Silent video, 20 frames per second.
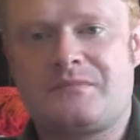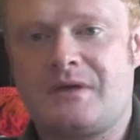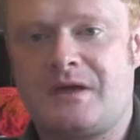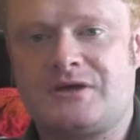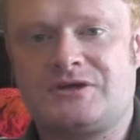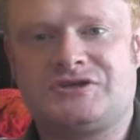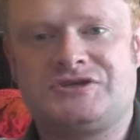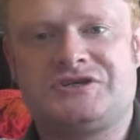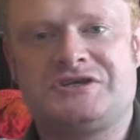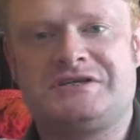
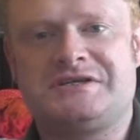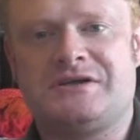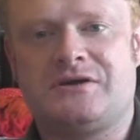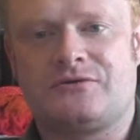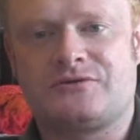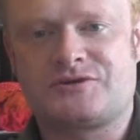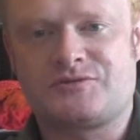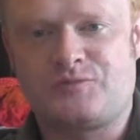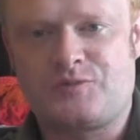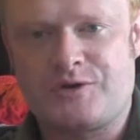shitty
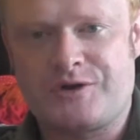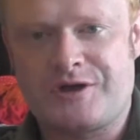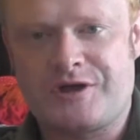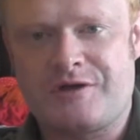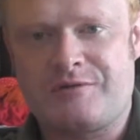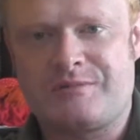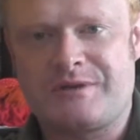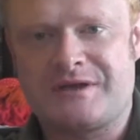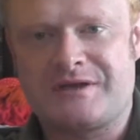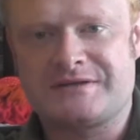
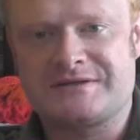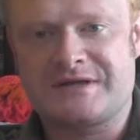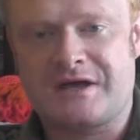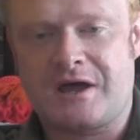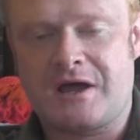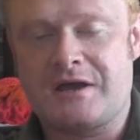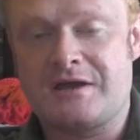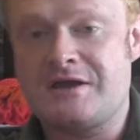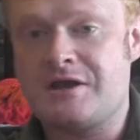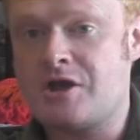entrepreneur because
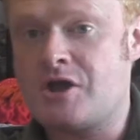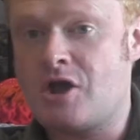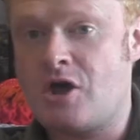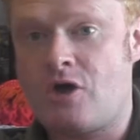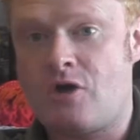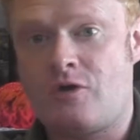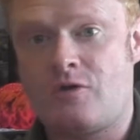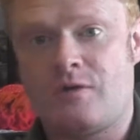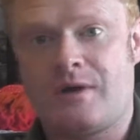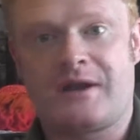I know,